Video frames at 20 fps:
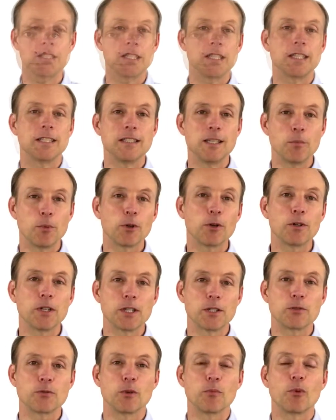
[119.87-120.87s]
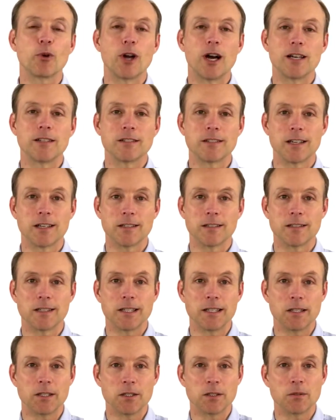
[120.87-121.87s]
The typical history process
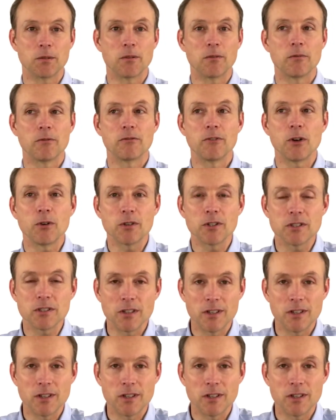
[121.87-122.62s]
is focused